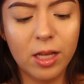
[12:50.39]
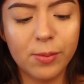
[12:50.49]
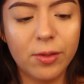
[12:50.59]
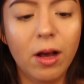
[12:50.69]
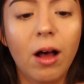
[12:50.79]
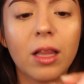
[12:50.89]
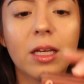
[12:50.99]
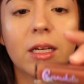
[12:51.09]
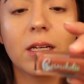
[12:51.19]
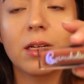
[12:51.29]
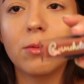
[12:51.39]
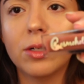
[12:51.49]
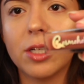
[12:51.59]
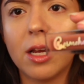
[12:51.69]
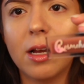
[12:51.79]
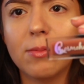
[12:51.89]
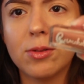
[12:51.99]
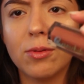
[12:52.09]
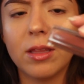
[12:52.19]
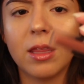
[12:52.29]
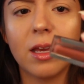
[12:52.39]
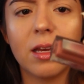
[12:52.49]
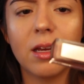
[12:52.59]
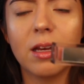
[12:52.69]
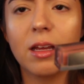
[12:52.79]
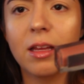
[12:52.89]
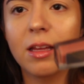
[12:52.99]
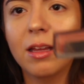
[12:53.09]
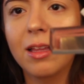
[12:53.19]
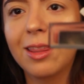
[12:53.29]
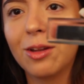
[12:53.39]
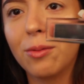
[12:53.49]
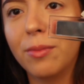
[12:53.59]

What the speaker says: Cosmoholic, which it comes with like a little